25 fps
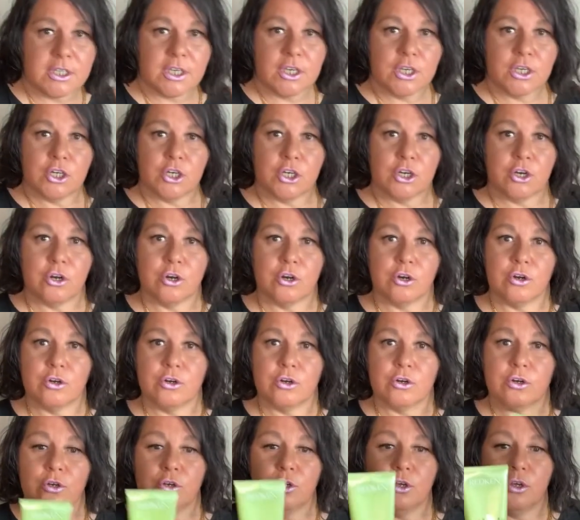
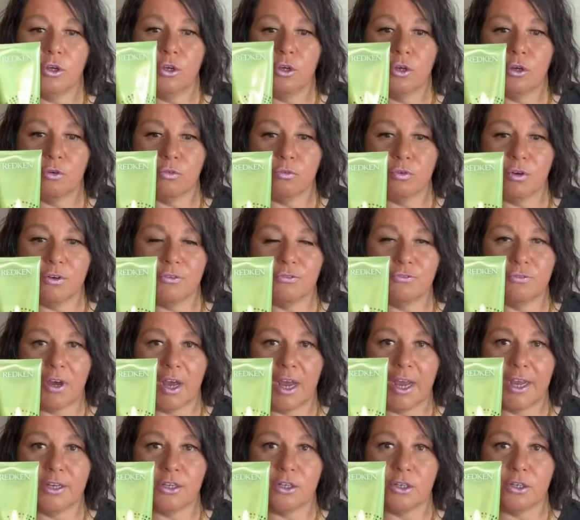Curl
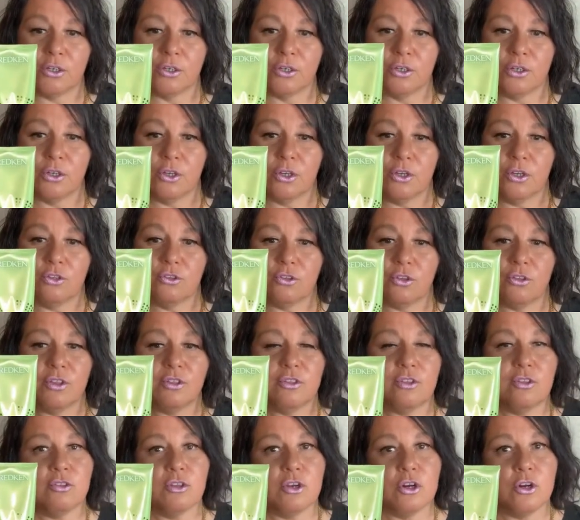Refiner. So this
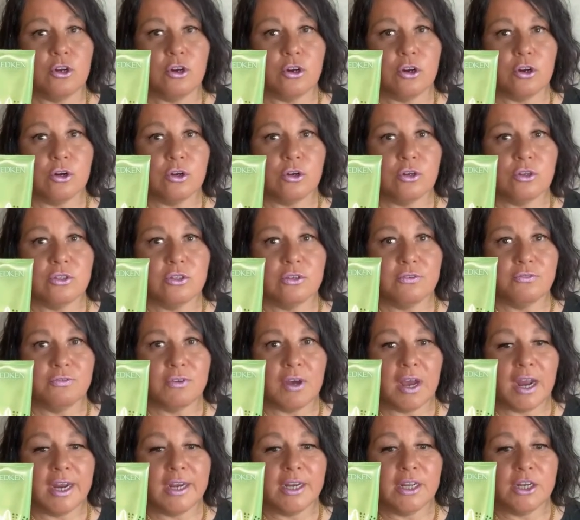is a curl
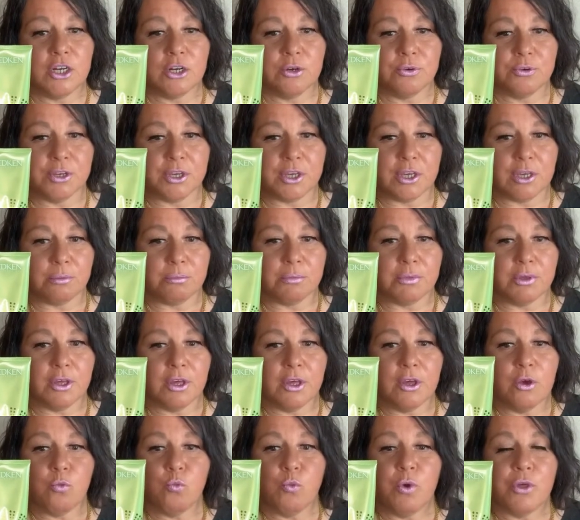defining cream
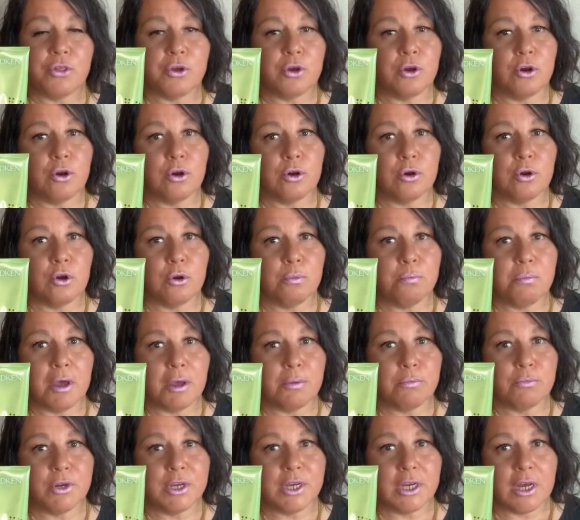with curl
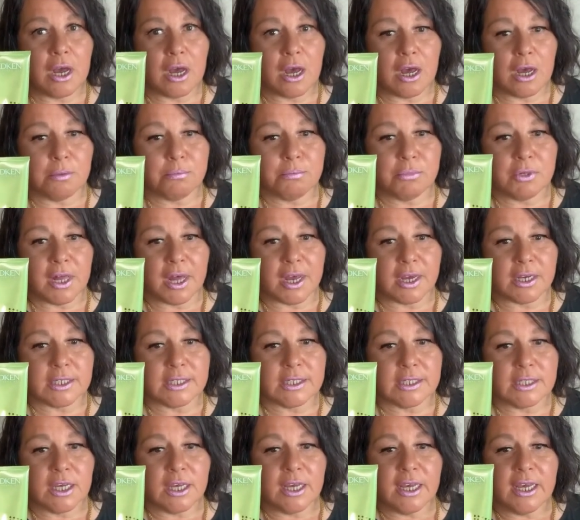memory complex.
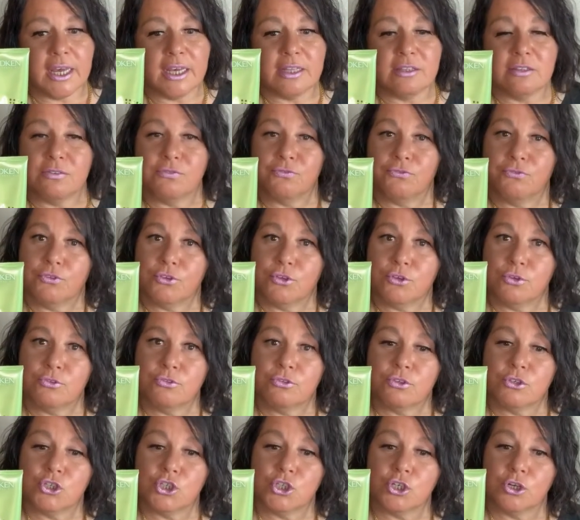It's
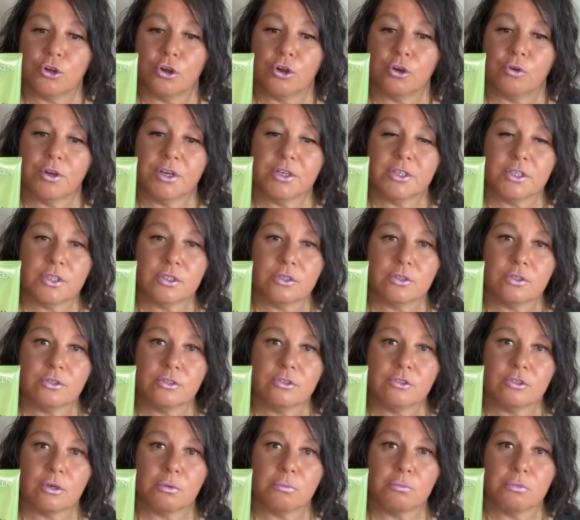infused sugar
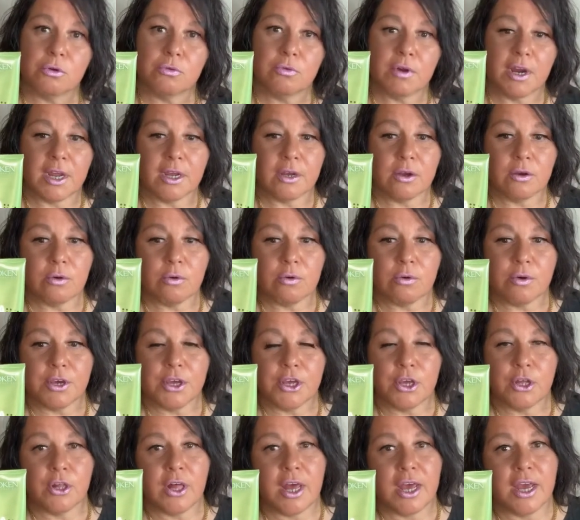crystals, moringa
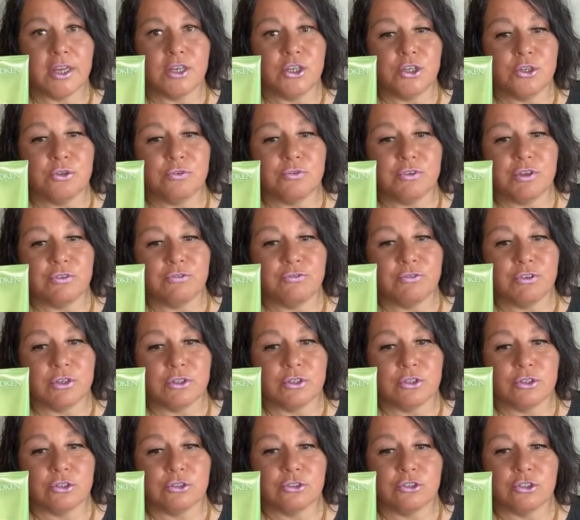oil, and UV
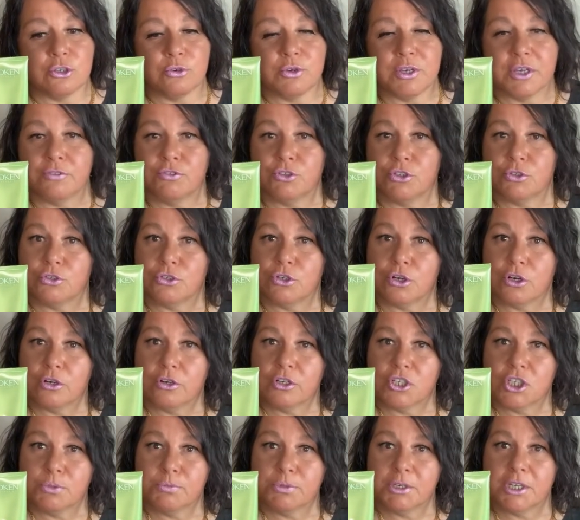filter. So it gives you
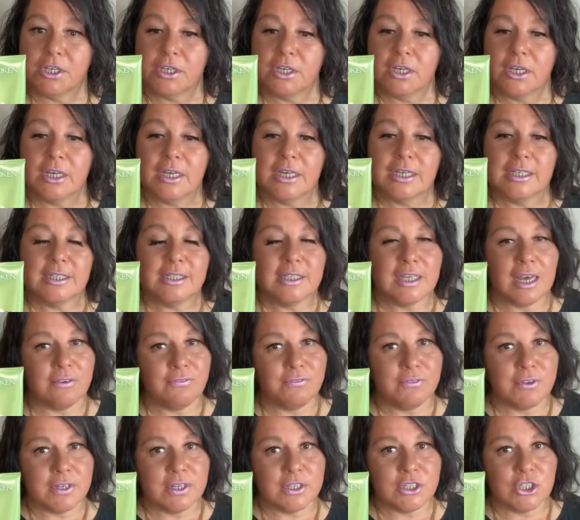nourishment,
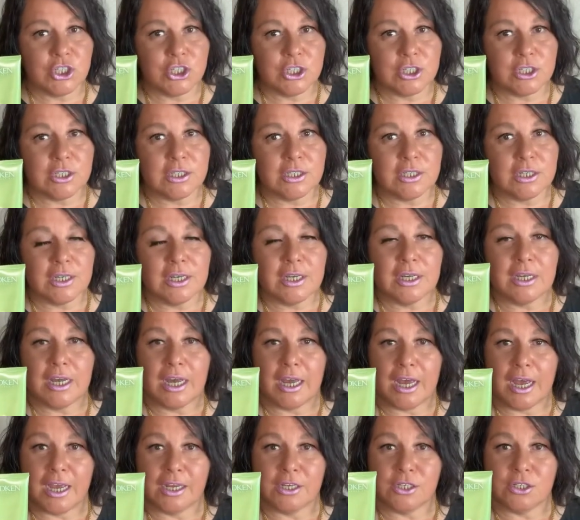definition,
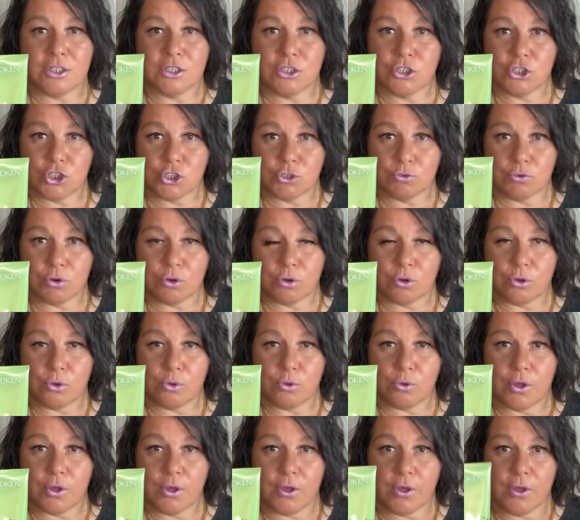and control.
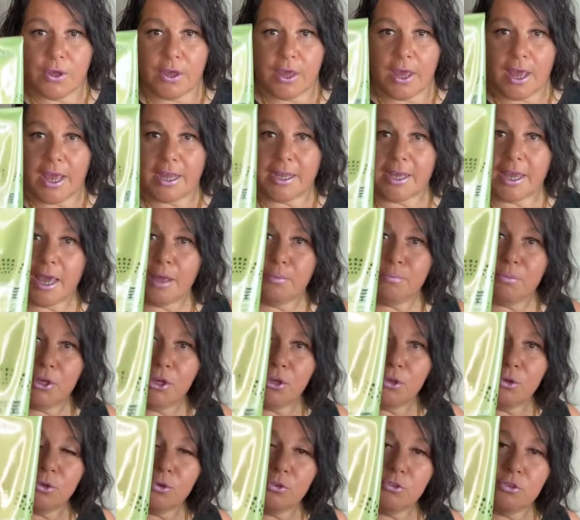and can be
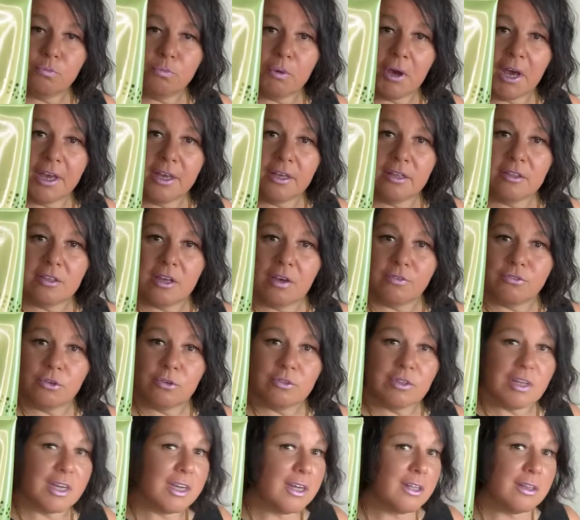used by itself. So it's
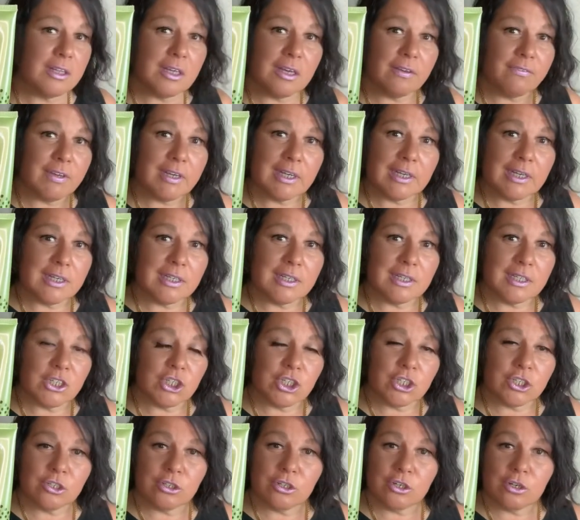like a leave-in
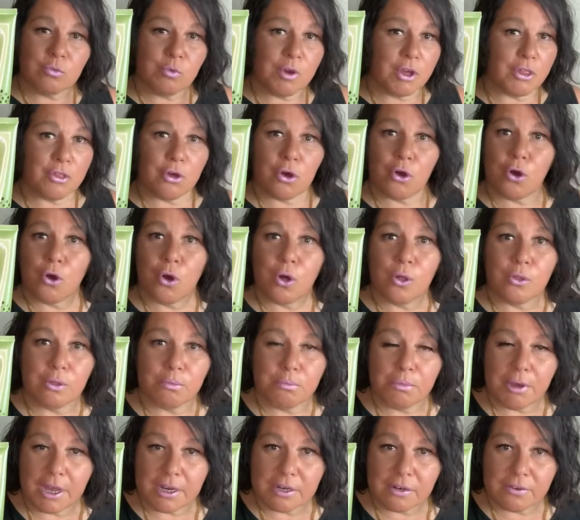conditioner with all the
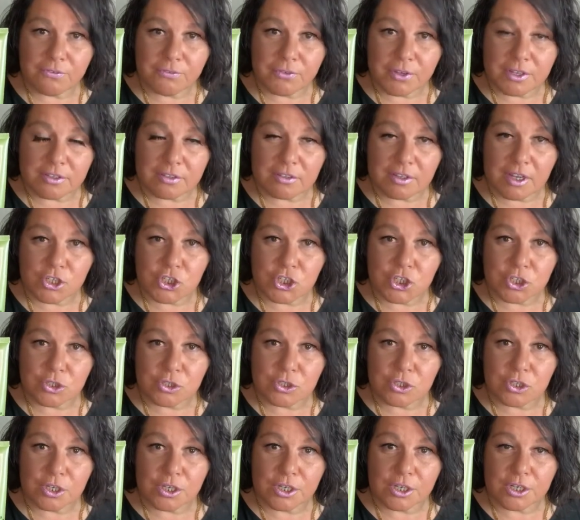benefits that you're
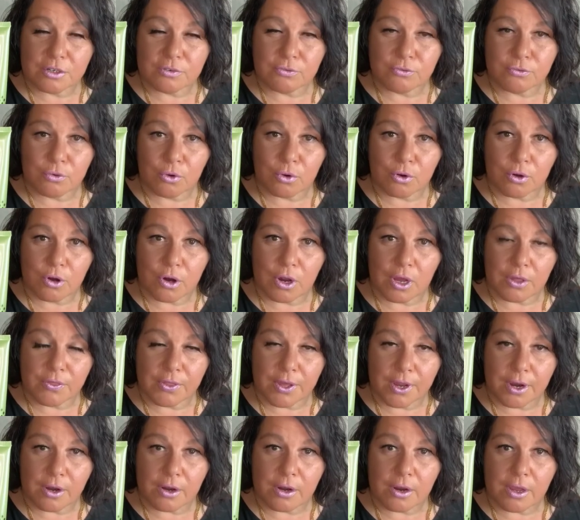looking for on
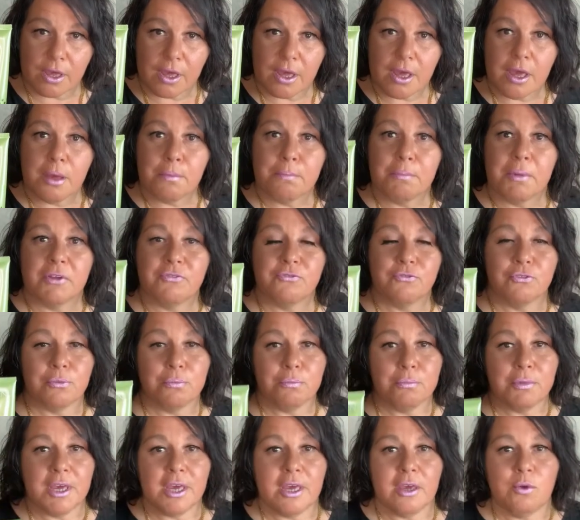there. But for
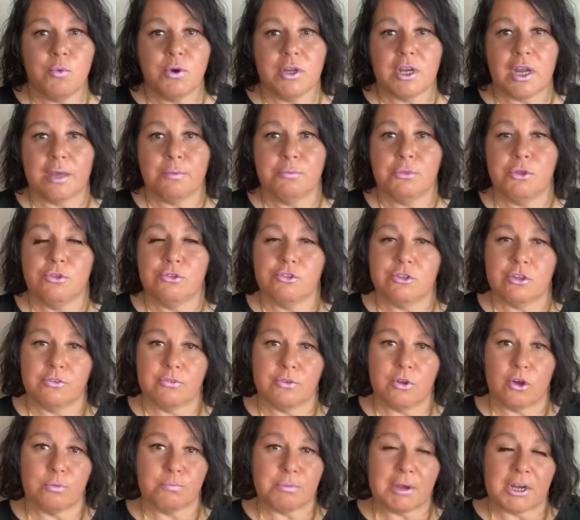me, when I'm using
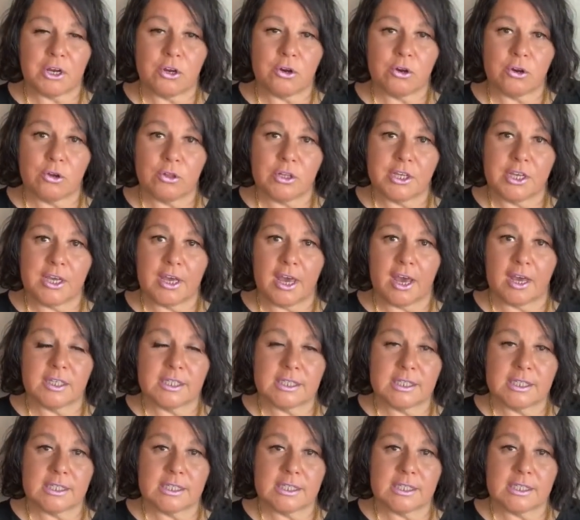on my curly guests,